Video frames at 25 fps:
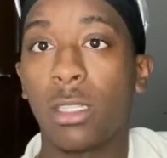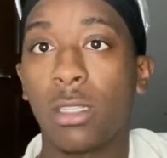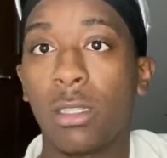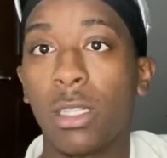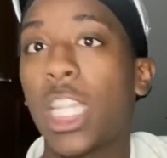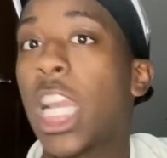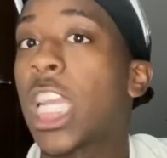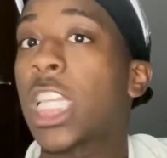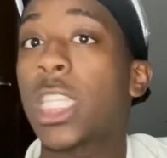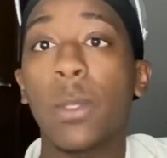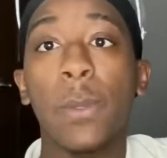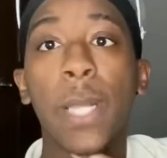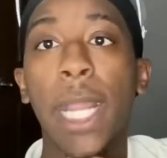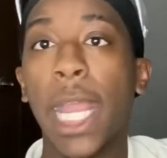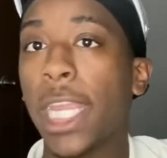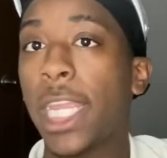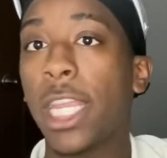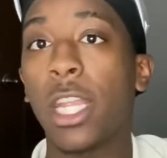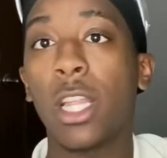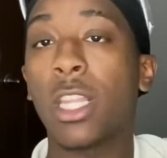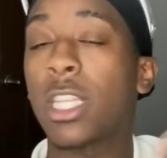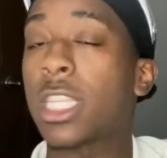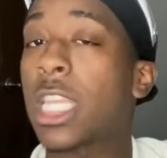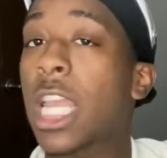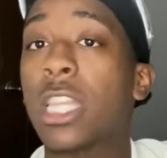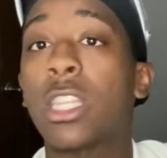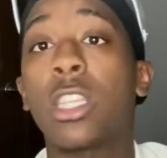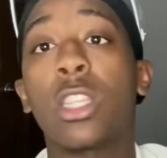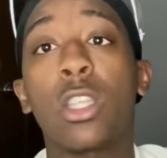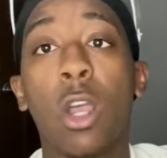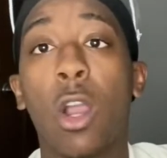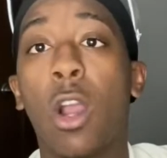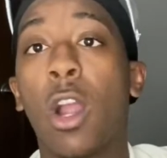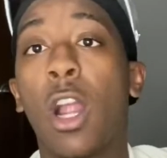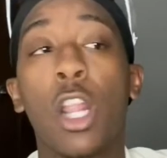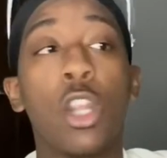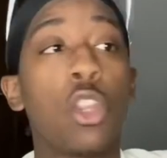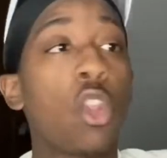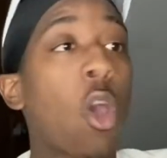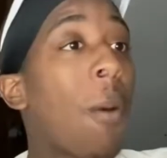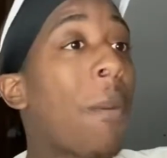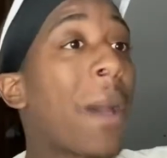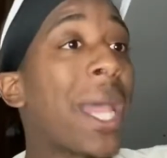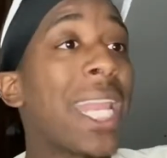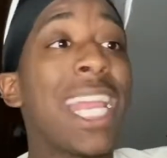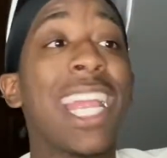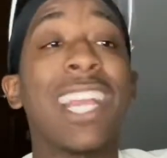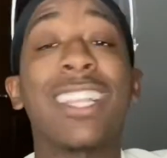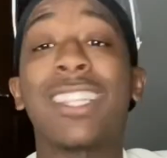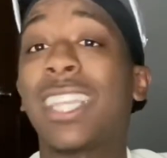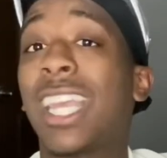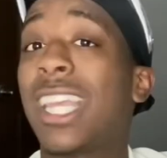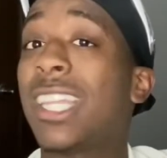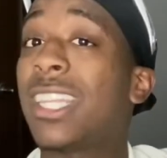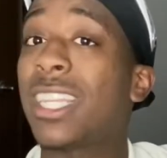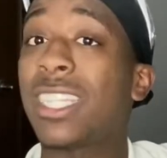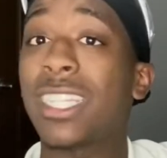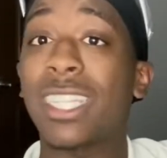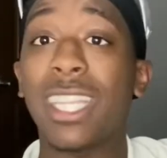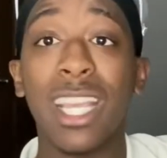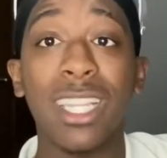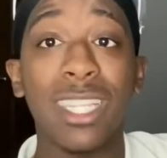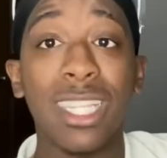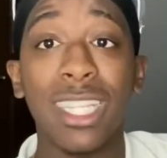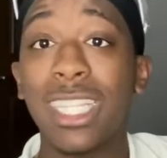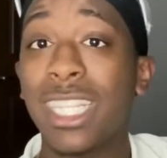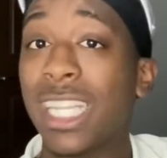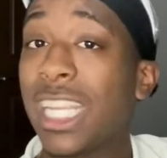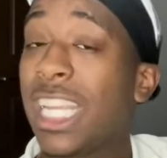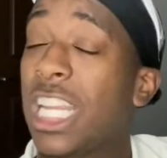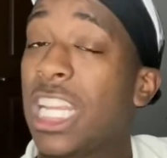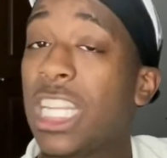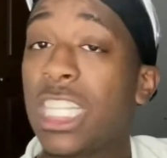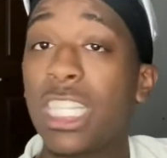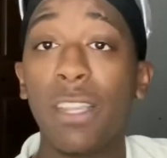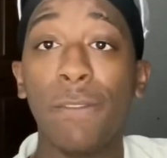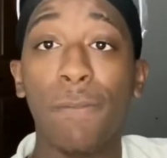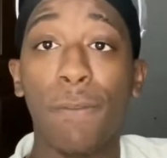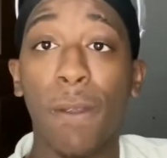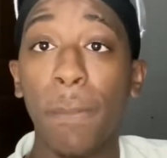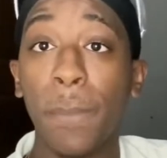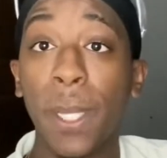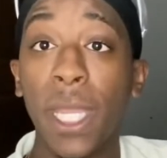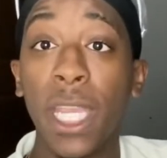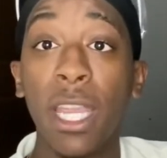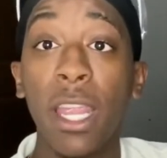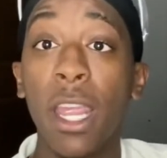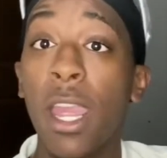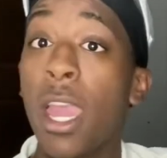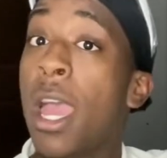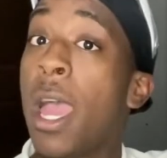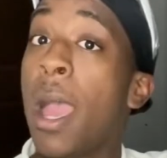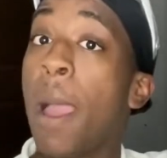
That's what I hear. The test is hard. Nobody has said this test is easy for me.